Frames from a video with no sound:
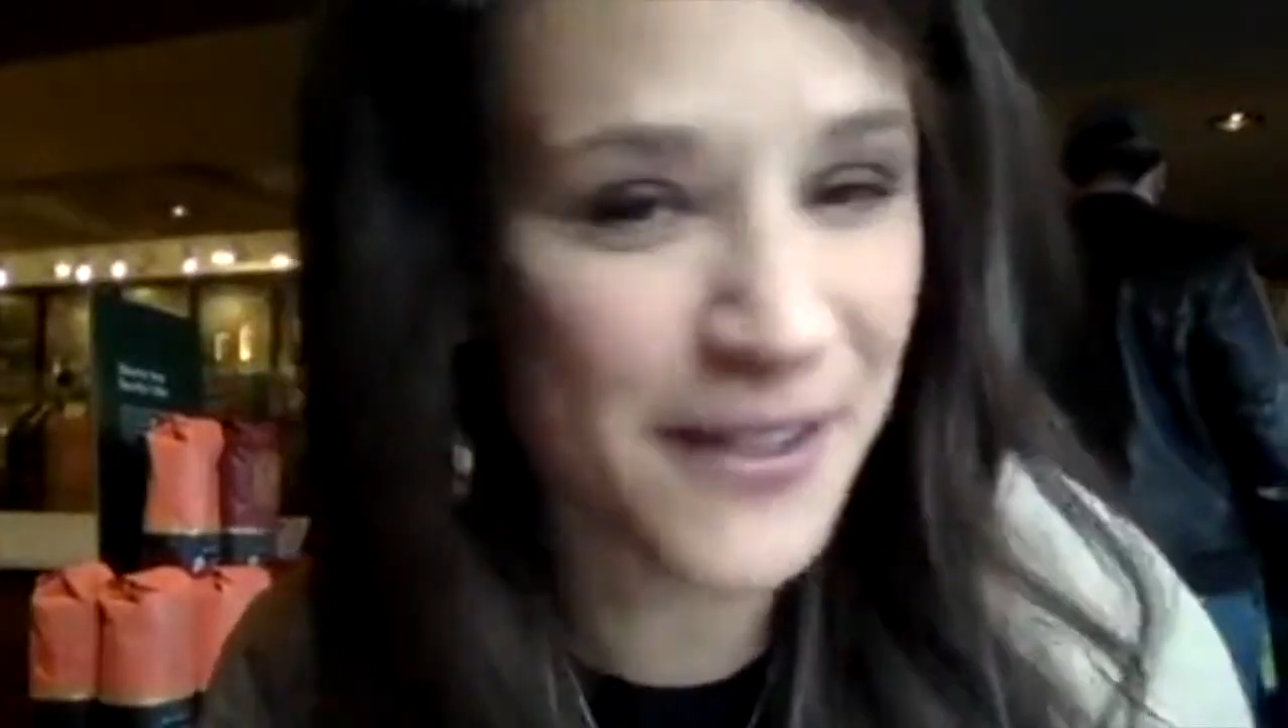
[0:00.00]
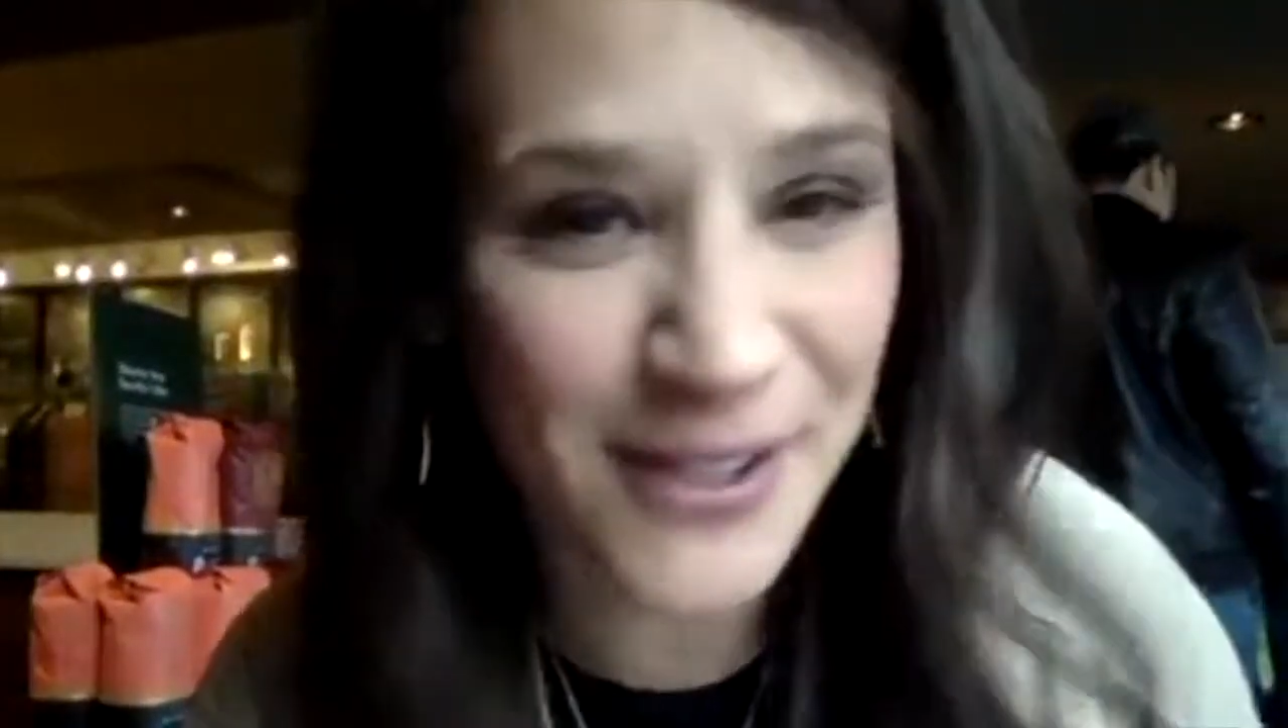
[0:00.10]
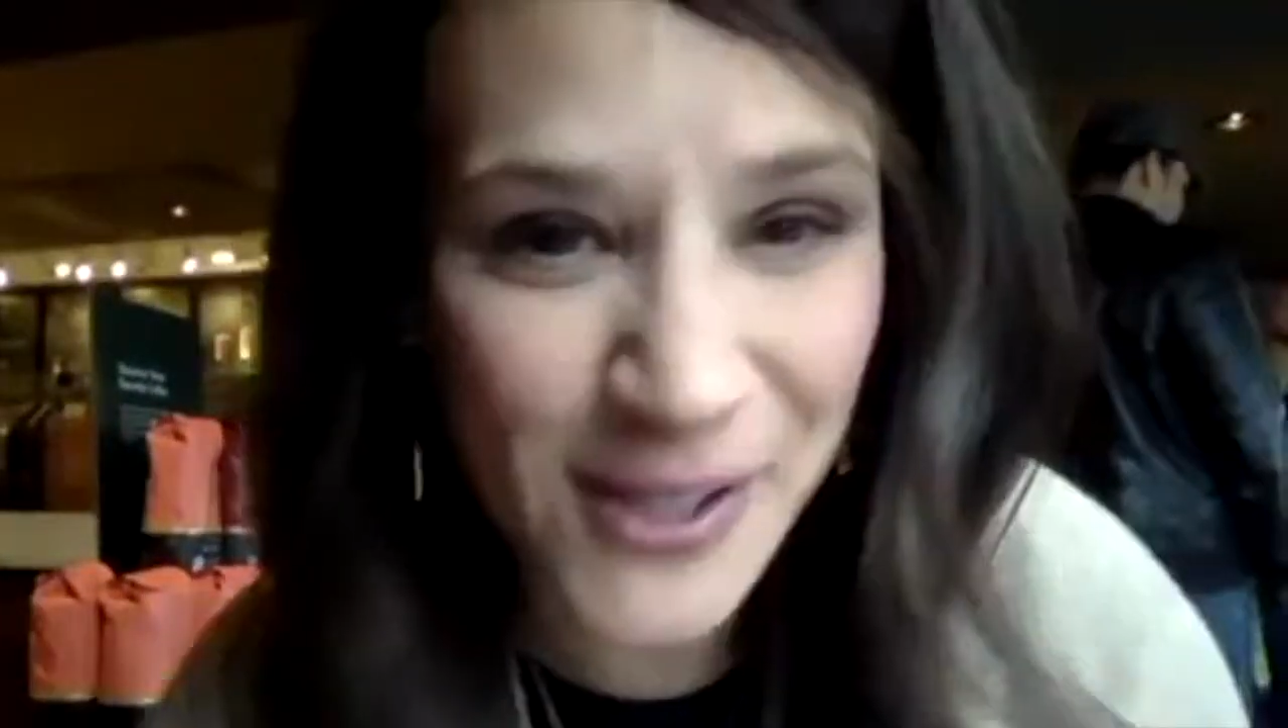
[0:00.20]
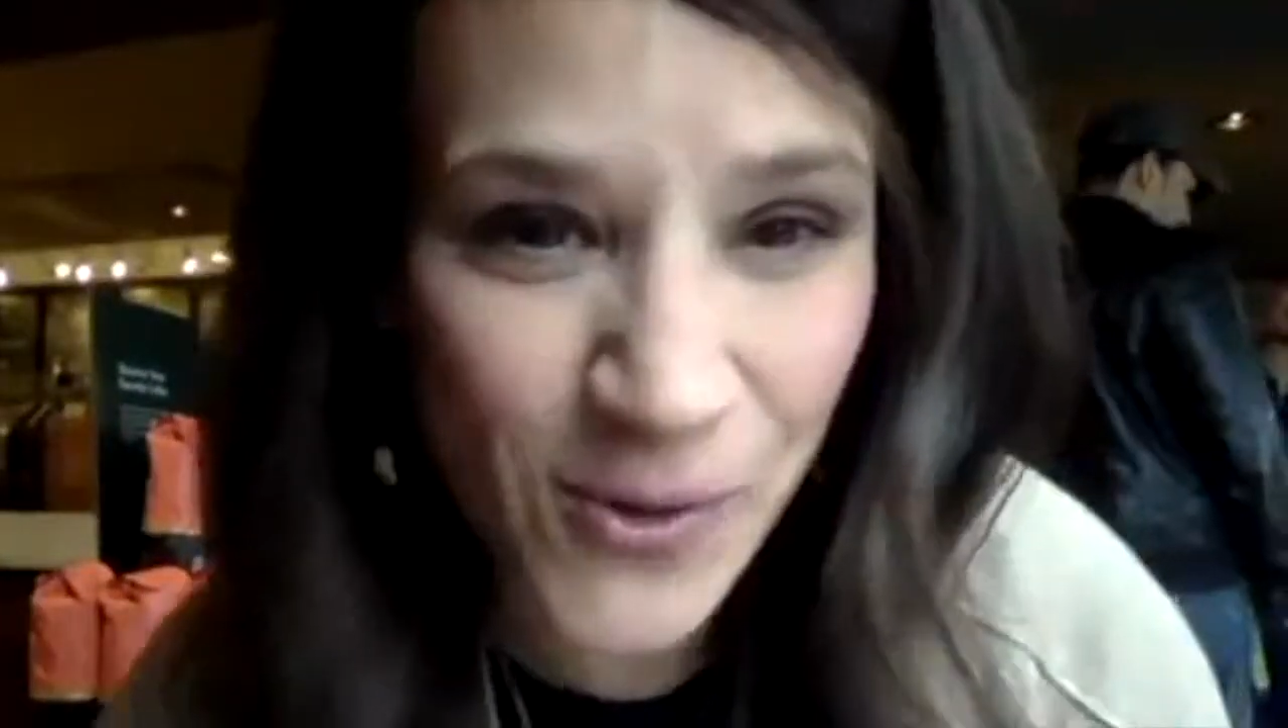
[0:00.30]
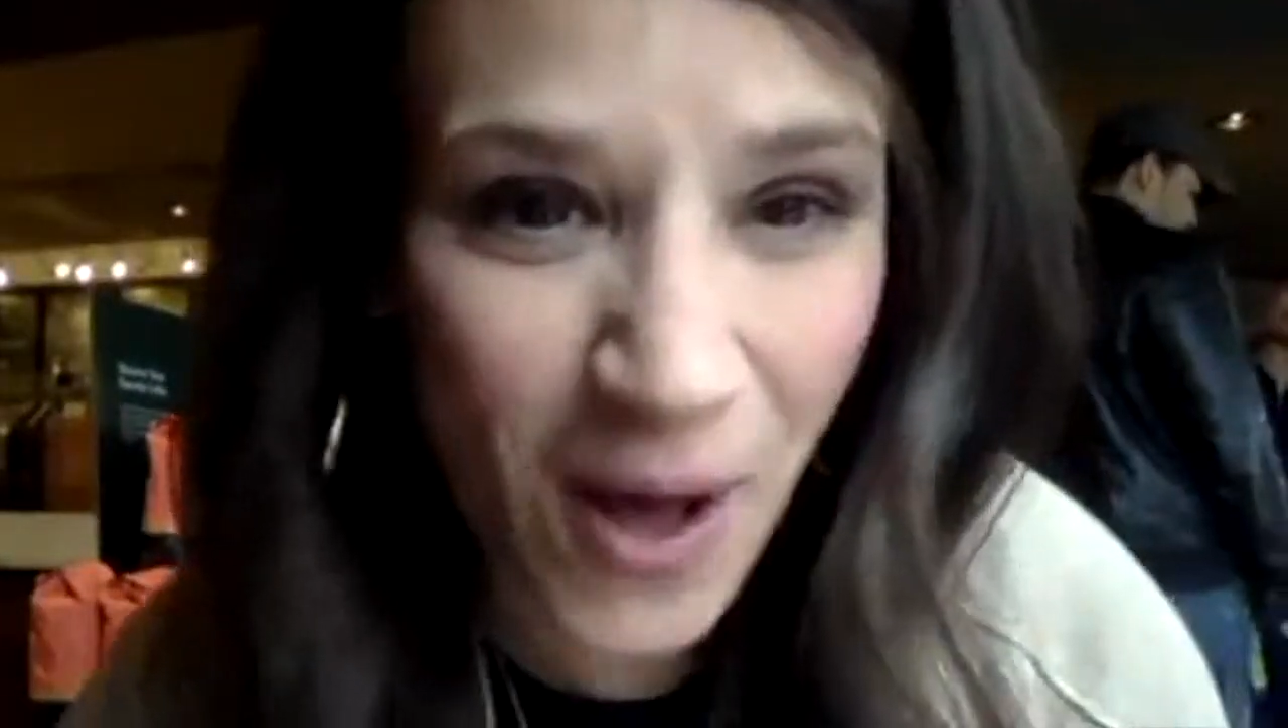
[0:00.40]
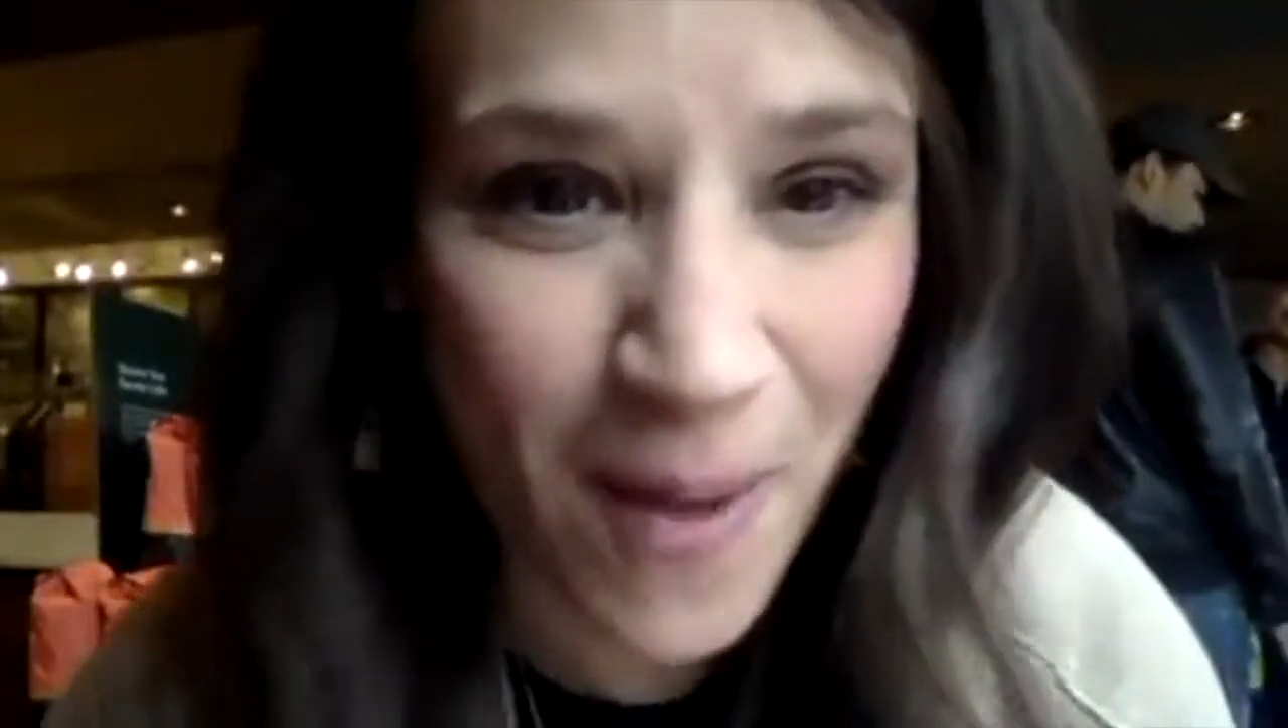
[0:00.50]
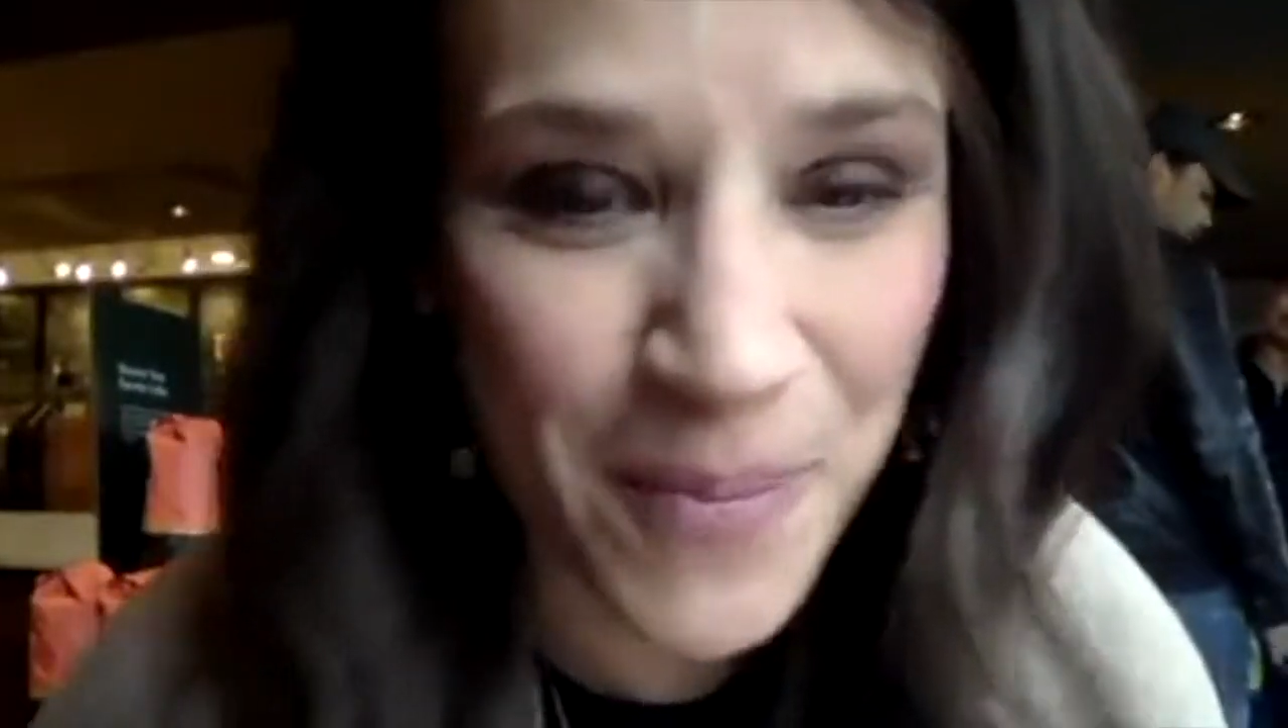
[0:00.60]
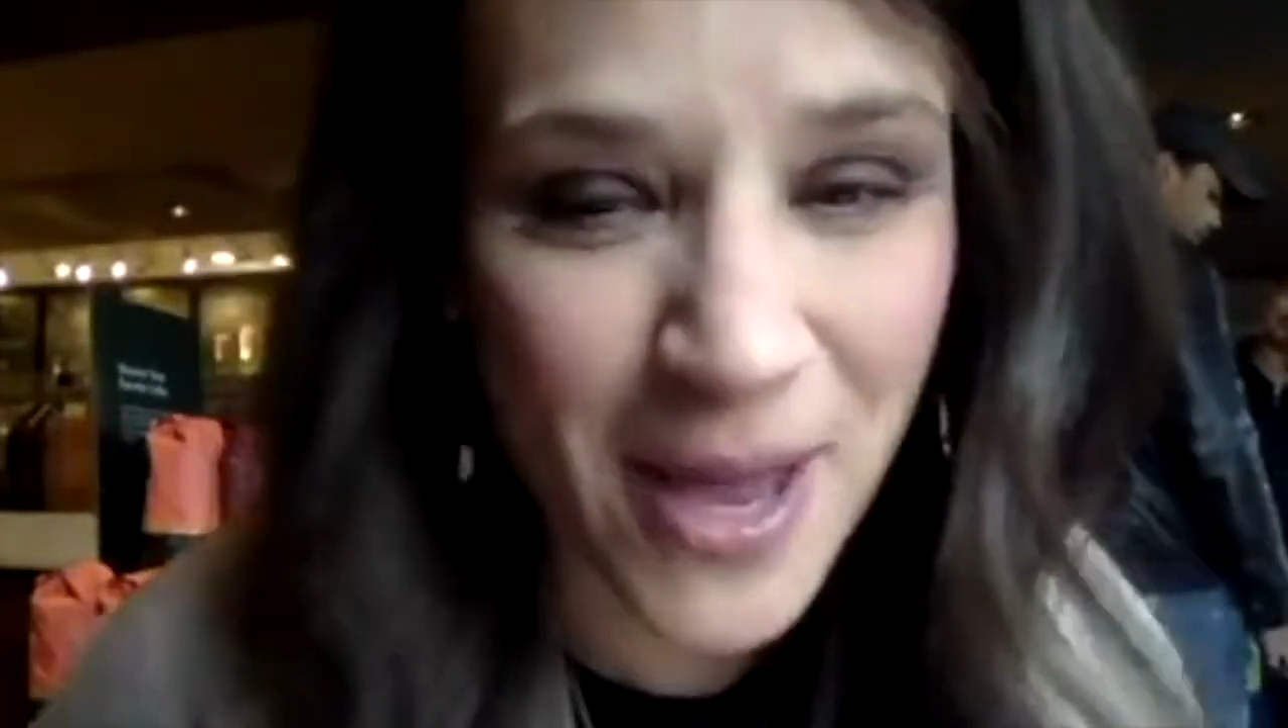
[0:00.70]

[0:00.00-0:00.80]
fills you up